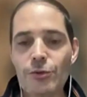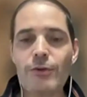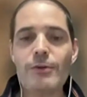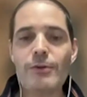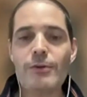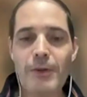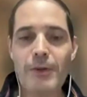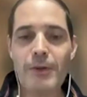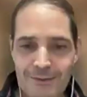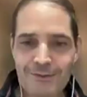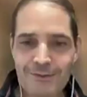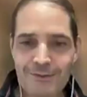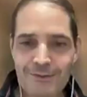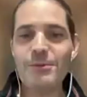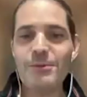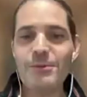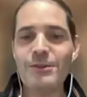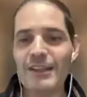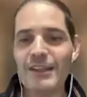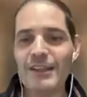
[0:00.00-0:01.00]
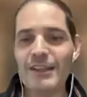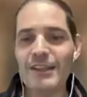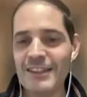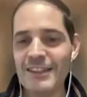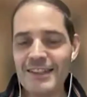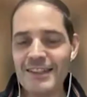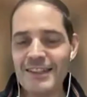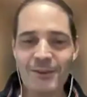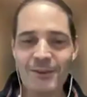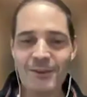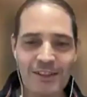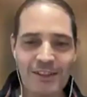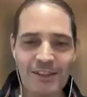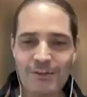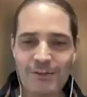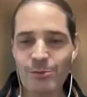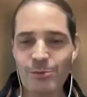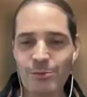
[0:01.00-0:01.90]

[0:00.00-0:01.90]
change control plan from the FDA.